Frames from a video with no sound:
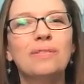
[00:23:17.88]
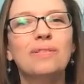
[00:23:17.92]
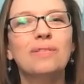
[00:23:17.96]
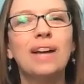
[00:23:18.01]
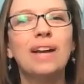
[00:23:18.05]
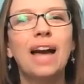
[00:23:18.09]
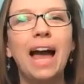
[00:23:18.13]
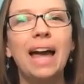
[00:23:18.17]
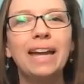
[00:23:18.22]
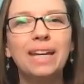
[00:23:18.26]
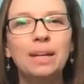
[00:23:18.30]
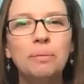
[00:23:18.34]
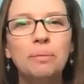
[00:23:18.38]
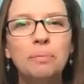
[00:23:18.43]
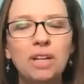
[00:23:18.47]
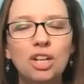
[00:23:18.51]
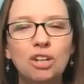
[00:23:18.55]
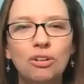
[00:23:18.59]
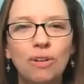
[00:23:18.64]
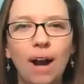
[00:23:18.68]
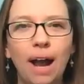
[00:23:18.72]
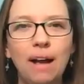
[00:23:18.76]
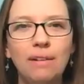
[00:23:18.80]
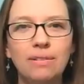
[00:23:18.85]
I can be
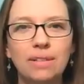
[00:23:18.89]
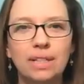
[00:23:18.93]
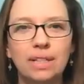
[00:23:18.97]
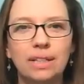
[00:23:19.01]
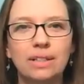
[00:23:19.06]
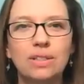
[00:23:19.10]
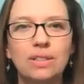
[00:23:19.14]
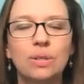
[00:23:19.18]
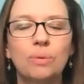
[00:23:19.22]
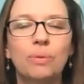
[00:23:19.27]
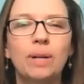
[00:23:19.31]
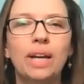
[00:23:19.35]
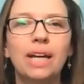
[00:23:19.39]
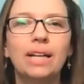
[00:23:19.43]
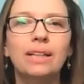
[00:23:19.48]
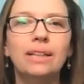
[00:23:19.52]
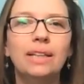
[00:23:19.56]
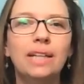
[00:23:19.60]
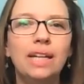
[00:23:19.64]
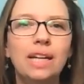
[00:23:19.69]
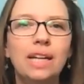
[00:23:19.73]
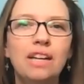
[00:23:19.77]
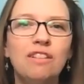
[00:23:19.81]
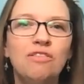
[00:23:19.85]
grounded. So when I
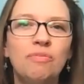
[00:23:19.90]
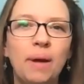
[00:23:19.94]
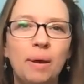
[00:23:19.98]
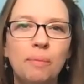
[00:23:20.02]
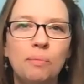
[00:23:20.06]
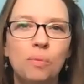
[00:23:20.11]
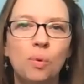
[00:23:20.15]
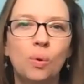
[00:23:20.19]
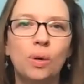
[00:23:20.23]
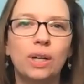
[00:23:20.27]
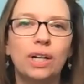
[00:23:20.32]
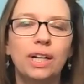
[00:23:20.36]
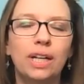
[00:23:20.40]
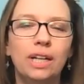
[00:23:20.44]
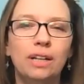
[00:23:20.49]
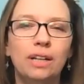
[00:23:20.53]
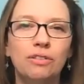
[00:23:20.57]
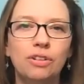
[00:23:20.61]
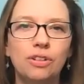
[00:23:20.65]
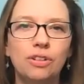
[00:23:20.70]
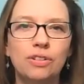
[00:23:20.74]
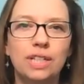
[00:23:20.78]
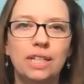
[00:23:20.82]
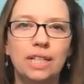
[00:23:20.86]
leave my morning
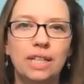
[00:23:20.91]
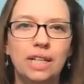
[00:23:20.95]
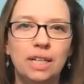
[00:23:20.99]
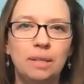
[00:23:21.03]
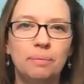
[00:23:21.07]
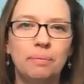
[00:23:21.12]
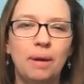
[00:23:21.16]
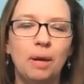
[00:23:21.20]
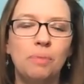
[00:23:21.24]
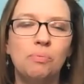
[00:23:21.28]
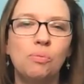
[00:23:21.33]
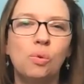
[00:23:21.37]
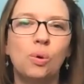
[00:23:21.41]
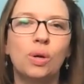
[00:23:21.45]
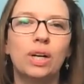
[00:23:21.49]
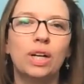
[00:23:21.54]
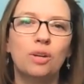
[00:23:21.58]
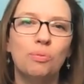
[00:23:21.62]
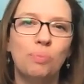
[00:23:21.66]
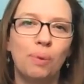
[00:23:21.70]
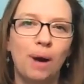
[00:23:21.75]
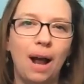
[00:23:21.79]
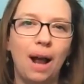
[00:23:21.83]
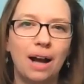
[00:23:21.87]
routine, my
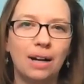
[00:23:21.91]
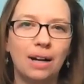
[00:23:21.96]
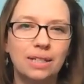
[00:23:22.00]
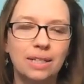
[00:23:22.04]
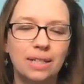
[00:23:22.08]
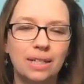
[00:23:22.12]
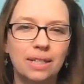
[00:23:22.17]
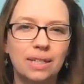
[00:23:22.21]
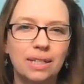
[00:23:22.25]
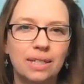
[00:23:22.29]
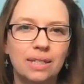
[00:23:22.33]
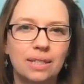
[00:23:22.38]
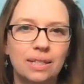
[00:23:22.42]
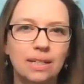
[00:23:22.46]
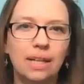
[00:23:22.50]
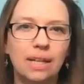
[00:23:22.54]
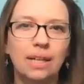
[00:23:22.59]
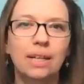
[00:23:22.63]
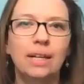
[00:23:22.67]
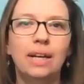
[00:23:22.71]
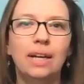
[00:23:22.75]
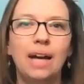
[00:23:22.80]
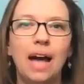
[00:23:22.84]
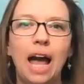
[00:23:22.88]
morning practice,
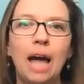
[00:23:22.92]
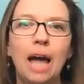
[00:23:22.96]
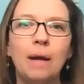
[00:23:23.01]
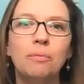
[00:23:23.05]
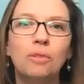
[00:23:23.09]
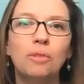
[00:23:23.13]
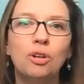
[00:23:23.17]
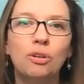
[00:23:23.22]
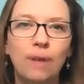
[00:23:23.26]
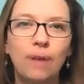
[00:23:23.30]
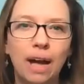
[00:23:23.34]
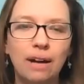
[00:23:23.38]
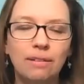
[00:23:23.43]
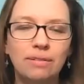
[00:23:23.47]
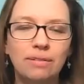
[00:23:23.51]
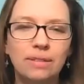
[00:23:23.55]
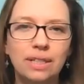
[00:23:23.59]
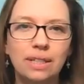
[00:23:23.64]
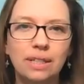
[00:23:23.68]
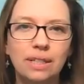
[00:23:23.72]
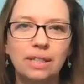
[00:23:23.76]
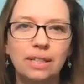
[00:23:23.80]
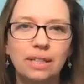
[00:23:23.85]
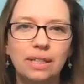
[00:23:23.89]
I'm
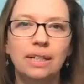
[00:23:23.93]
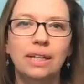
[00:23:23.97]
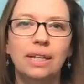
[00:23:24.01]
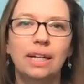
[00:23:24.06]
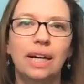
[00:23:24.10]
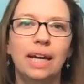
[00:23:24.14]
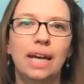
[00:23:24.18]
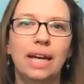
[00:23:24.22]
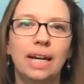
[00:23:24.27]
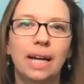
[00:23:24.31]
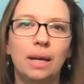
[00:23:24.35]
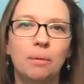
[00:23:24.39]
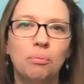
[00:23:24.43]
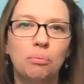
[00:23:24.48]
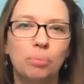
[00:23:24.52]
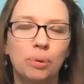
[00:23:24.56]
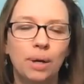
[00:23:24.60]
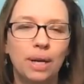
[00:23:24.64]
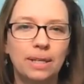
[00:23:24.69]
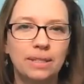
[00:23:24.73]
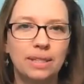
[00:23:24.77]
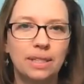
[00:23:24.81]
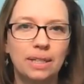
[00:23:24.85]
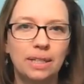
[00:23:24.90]
grounded and I'm
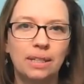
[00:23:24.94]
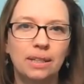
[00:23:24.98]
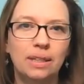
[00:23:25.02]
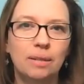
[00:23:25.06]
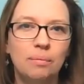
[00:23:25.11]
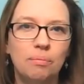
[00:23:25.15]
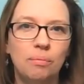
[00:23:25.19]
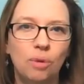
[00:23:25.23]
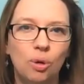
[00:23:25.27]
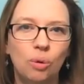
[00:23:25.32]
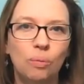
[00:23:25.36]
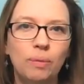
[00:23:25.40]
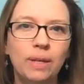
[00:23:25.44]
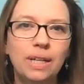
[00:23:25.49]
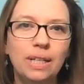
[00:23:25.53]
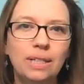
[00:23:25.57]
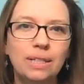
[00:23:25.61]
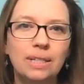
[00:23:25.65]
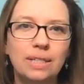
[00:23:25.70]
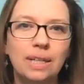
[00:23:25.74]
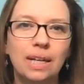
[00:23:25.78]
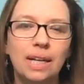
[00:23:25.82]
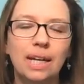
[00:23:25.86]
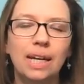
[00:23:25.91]
present in the
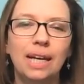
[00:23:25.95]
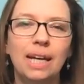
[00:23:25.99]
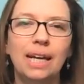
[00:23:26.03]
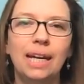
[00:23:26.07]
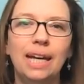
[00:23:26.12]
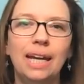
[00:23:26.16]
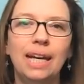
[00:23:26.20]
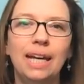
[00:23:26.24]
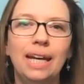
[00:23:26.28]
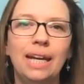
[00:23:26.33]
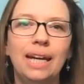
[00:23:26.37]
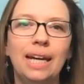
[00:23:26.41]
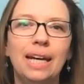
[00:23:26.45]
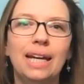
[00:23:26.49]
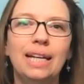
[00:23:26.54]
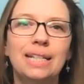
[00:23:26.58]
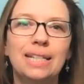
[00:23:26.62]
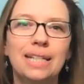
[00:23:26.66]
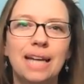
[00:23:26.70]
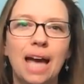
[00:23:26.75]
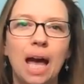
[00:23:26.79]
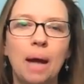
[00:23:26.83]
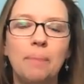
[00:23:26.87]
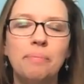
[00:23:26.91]
moment. And
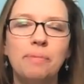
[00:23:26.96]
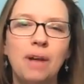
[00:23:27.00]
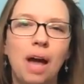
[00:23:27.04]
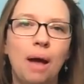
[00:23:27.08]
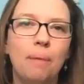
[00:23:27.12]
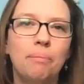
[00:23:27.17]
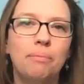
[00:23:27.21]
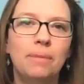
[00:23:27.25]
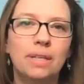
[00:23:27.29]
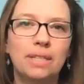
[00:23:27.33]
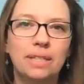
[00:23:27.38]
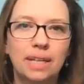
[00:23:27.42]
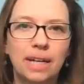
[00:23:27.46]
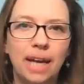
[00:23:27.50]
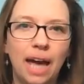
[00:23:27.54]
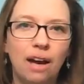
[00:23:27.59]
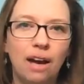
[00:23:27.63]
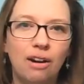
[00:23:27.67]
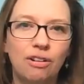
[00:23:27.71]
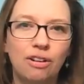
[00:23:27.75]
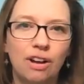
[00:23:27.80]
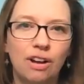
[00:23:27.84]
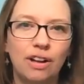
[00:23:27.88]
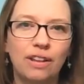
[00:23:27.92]
I'm not missing
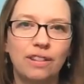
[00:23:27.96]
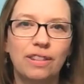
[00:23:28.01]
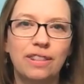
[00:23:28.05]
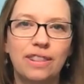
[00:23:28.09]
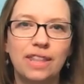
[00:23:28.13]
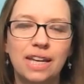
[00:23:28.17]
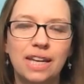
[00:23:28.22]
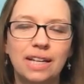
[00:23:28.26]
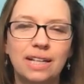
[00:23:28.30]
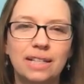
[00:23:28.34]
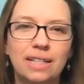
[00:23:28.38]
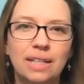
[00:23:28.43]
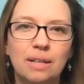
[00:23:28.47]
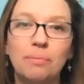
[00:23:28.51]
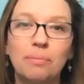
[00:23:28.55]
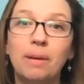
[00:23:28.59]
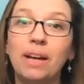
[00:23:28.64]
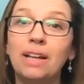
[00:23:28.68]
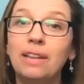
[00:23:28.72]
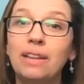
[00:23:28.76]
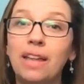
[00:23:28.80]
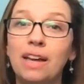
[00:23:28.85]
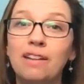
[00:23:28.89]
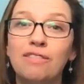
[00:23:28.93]
out on things in
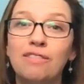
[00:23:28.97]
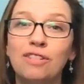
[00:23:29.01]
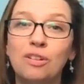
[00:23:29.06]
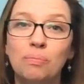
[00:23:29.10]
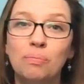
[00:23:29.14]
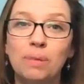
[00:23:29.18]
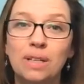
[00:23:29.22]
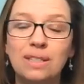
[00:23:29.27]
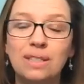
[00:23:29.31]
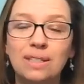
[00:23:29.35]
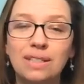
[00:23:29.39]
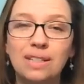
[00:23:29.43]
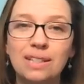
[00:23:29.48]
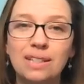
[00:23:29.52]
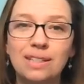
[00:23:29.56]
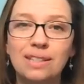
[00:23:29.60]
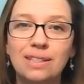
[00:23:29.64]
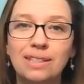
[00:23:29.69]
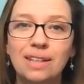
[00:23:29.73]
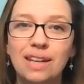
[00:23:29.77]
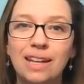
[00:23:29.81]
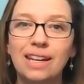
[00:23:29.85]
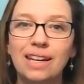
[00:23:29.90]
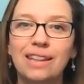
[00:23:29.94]
my life and
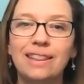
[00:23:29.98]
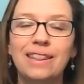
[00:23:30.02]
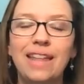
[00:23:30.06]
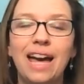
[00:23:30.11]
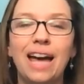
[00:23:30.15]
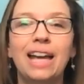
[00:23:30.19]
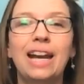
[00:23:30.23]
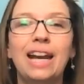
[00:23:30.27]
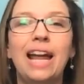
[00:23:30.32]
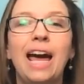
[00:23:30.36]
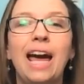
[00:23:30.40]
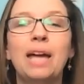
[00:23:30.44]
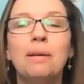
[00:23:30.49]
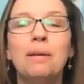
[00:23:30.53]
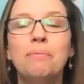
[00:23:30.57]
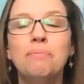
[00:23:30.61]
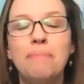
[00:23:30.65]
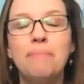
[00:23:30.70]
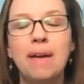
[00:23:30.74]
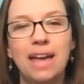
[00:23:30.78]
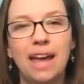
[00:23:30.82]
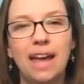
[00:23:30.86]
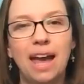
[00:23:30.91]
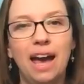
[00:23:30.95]
business that I
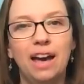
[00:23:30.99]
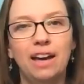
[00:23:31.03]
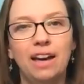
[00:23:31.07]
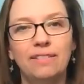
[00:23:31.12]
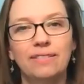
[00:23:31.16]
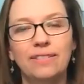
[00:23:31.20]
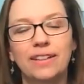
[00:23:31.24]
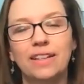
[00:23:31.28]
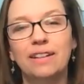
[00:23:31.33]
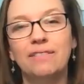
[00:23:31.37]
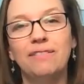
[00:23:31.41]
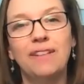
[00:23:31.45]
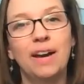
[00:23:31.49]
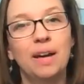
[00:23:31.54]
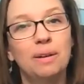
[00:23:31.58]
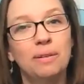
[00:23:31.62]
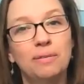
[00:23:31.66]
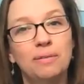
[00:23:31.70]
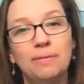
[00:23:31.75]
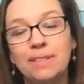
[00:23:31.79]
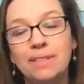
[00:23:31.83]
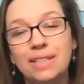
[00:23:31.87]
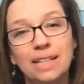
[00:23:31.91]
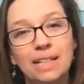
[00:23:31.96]
may have if I
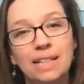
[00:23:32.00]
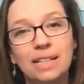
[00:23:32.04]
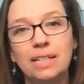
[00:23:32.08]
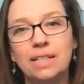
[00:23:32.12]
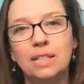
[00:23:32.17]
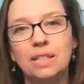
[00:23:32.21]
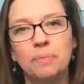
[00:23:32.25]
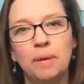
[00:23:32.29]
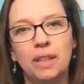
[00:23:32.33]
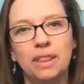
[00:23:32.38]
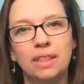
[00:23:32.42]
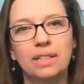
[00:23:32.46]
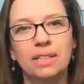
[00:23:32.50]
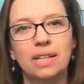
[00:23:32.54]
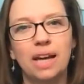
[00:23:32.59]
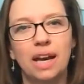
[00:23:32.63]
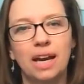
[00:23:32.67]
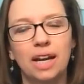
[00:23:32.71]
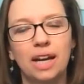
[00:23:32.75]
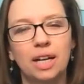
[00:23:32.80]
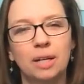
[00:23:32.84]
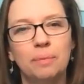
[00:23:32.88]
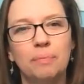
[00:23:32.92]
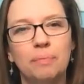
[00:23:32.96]
didn't spend the
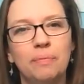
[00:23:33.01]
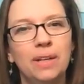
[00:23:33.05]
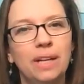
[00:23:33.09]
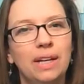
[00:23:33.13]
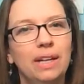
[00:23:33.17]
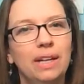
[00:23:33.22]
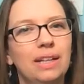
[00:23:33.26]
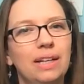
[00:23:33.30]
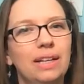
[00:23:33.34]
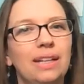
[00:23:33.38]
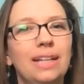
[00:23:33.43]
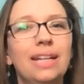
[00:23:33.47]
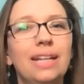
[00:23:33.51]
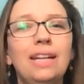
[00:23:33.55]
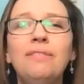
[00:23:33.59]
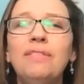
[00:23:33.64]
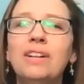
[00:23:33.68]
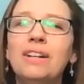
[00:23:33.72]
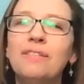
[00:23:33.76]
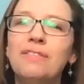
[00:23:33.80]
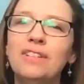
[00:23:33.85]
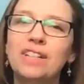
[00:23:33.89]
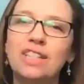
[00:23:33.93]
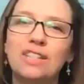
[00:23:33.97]
time. Even
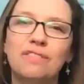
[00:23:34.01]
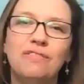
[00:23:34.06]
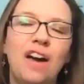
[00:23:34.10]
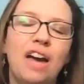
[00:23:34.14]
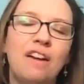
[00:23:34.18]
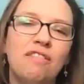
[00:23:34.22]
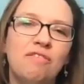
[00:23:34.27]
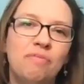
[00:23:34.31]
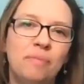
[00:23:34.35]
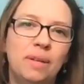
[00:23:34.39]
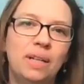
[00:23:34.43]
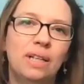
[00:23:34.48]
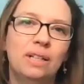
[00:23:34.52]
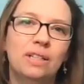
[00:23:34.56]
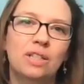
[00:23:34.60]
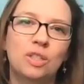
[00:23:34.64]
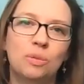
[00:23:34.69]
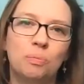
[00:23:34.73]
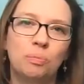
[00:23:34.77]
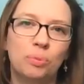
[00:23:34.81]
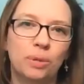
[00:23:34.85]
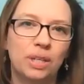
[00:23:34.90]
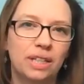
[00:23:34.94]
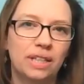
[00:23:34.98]
if it's 5 minutes
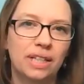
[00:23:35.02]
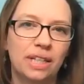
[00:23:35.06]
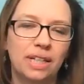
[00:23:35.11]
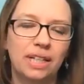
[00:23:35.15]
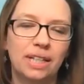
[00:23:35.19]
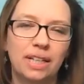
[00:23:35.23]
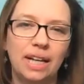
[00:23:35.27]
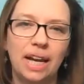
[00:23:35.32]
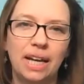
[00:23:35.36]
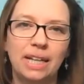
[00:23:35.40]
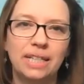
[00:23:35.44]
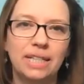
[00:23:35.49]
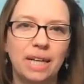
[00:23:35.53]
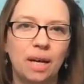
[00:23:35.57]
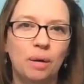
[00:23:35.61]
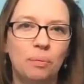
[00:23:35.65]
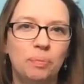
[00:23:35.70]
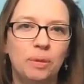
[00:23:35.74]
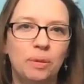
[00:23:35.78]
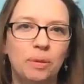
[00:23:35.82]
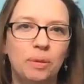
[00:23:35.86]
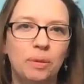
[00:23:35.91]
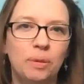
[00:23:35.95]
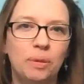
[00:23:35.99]
breathing, I tell
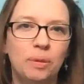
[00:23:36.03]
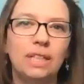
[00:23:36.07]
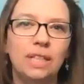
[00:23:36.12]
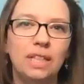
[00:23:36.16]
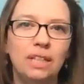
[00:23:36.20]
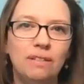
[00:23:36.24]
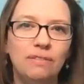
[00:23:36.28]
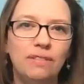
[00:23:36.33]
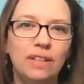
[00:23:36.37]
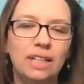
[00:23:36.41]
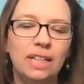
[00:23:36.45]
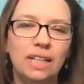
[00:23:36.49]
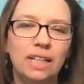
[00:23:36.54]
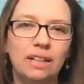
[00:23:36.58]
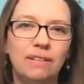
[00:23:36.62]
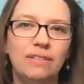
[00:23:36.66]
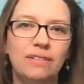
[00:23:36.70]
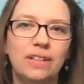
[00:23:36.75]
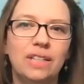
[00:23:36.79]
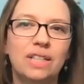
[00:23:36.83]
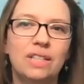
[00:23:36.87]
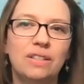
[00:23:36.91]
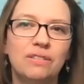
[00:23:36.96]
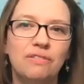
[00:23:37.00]
people, even if
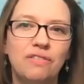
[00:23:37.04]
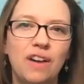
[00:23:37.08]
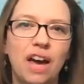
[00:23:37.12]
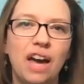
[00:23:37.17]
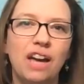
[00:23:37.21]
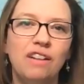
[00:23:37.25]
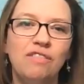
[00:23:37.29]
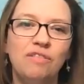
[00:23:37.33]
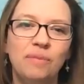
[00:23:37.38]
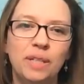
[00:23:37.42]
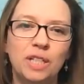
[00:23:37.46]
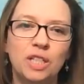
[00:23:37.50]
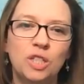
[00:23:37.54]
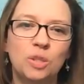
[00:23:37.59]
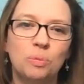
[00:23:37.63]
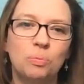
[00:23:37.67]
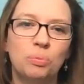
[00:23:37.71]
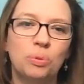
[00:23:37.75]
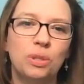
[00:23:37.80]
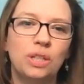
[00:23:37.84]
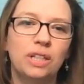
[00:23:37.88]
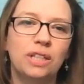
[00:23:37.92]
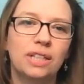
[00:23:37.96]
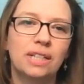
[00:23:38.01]
it's 5 minutes
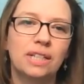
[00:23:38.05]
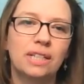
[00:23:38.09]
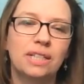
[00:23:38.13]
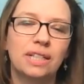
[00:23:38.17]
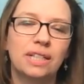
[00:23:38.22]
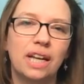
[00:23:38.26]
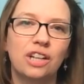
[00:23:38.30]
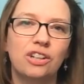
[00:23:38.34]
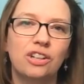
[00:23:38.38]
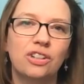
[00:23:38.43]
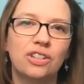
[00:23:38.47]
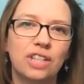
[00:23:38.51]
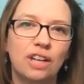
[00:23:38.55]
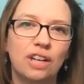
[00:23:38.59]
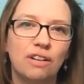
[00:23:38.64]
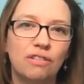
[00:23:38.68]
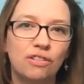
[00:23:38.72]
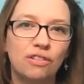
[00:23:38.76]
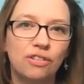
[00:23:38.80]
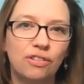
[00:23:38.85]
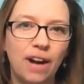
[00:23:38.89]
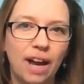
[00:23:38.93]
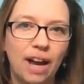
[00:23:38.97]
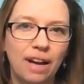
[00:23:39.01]
breathing to get yourself
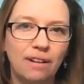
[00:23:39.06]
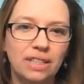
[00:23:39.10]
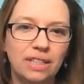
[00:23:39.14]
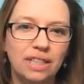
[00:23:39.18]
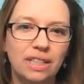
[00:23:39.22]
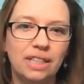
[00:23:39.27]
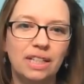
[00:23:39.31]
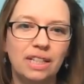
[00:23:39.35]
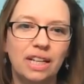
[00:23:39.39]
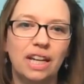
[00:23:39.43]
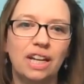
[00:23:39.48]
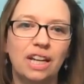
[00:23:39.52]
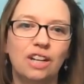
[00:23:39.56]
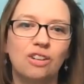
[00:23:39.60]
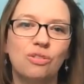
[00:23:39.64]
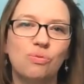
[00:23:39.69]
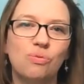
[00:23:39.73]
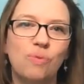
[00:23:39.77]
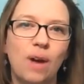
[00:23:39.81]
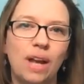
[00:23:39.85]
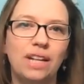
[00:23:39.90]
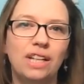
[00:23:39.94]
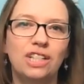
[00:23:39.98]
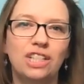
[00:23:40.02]
grounded and
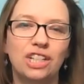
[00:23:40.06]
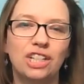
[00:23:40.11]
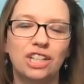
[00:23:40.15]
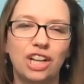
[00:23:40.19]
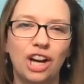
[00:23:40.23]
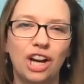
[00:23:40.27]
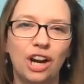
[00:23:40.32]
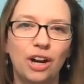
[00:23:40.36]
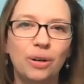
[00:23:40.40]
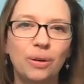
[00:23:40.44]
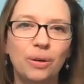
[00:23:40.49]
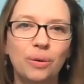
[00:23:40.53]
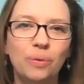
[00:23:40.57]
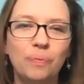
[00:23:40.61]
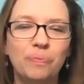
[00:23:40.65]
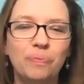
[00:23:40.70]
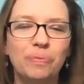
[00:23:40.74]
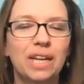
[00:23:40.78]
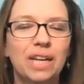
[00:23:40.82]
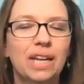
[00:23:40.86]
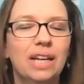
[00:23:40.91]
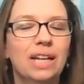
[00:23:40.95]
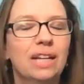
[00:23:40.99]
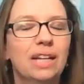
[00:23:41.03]
ready to go,
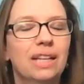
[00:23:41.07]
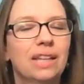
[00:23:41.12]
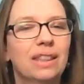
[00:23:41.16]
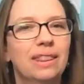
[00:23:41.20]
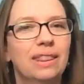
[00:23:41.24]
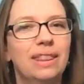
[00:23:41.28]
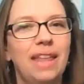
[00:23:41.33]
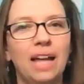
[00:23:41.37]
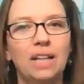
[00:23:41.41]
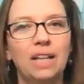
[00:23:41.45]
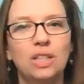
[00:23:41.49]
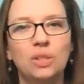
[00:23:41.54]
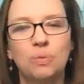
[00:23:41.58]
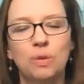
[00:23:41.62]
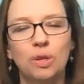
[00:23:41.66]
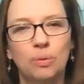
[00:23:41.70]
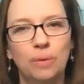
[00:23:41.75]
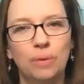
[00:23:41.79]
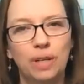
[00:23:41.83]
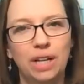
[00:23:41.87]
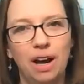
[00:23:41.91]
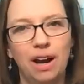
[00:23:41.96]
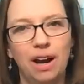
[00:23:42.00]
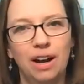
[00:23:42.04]
that's where
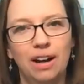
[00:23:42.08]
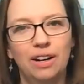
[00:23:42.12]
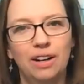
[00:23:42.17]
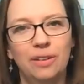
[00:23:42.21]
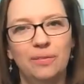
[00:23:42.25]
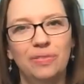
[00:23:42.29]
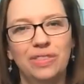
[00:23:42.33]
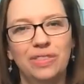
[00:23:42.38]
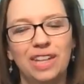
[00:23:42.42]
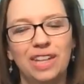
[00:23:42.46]
we are.